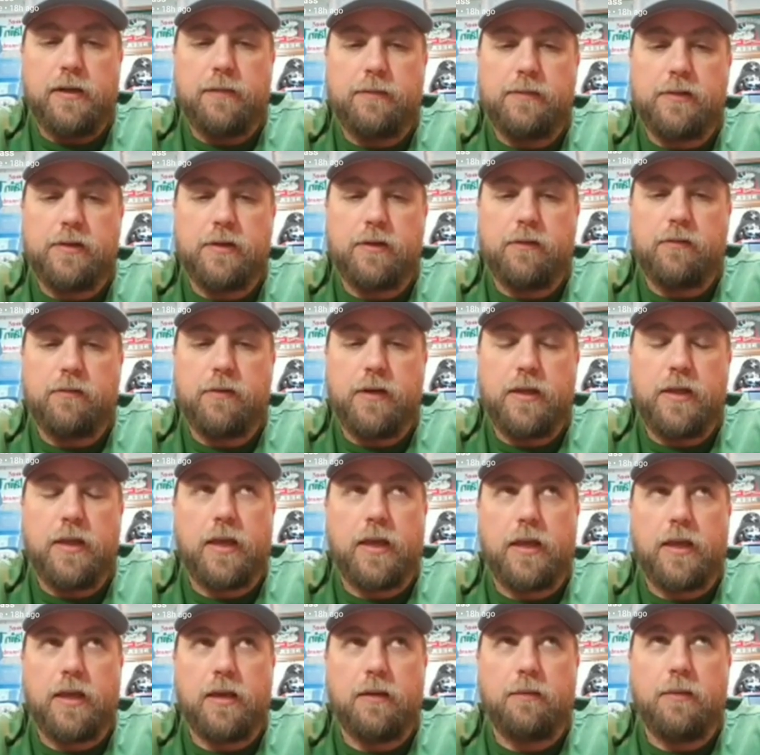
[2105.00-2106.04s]
so I
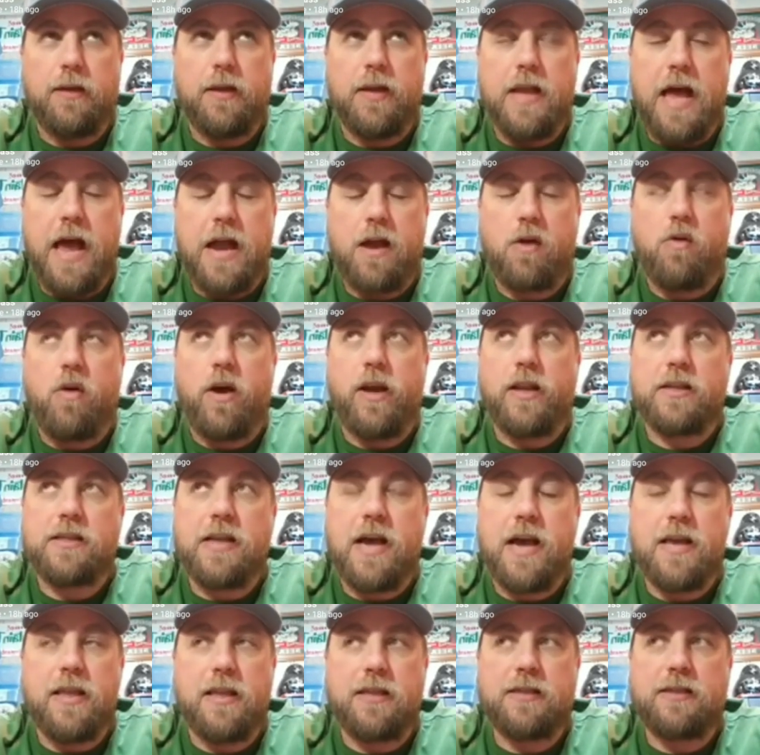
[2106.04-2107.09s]
think it'll be not quite as
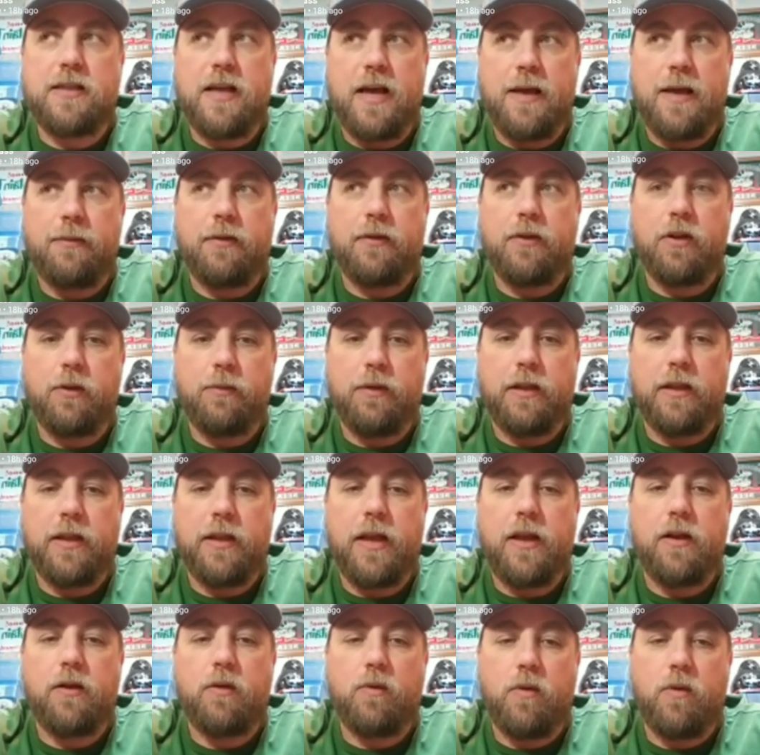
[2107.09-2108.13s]
high this time. A little bit
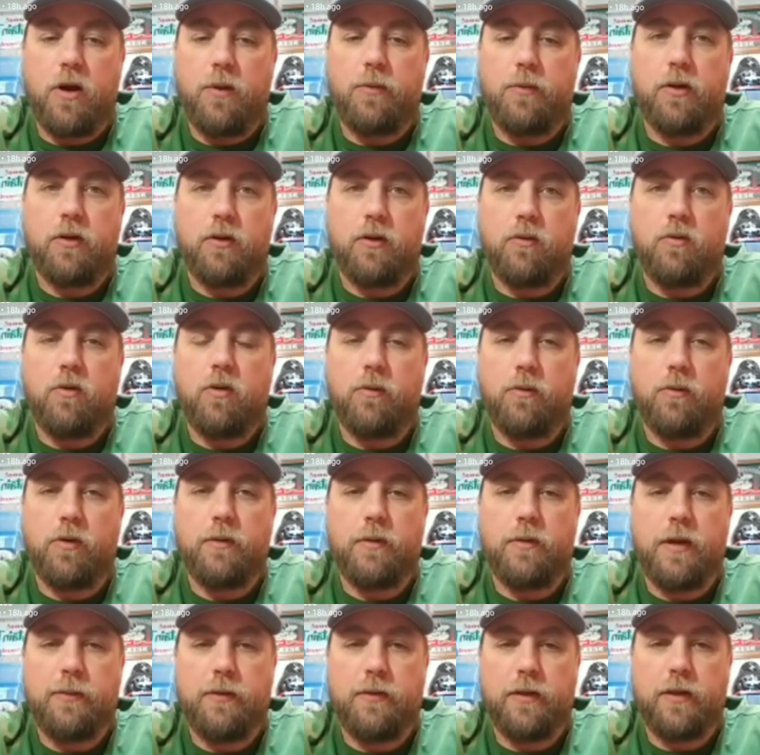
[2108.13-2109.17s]
later, the water will be a little warmer. It
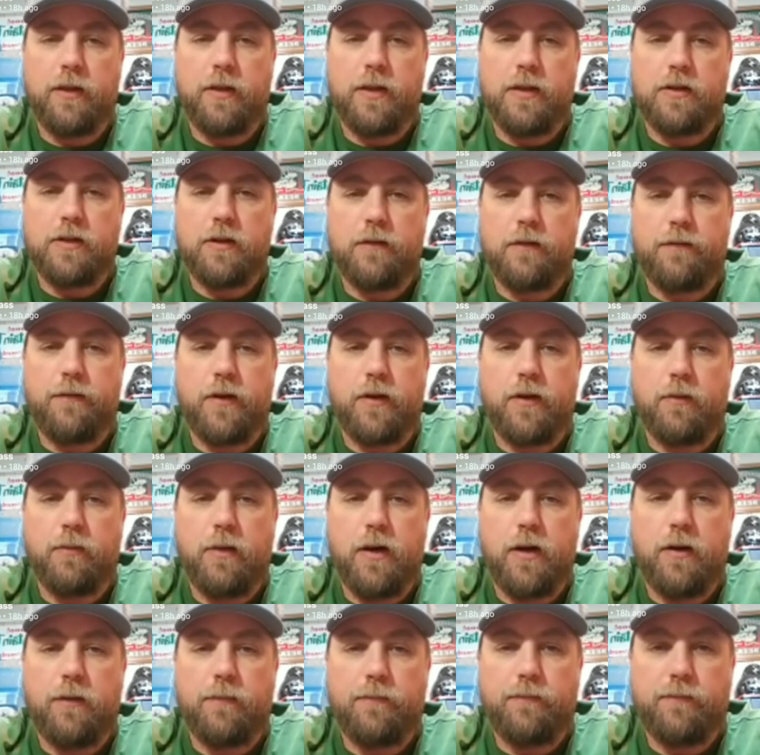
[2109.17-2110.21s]
might be a little easier to figure them
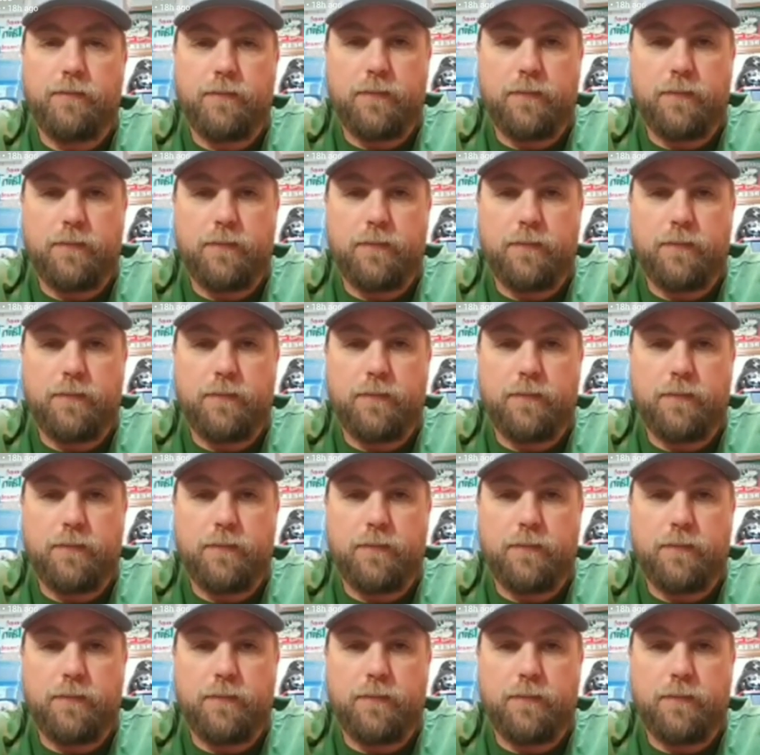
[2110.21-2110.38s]
out.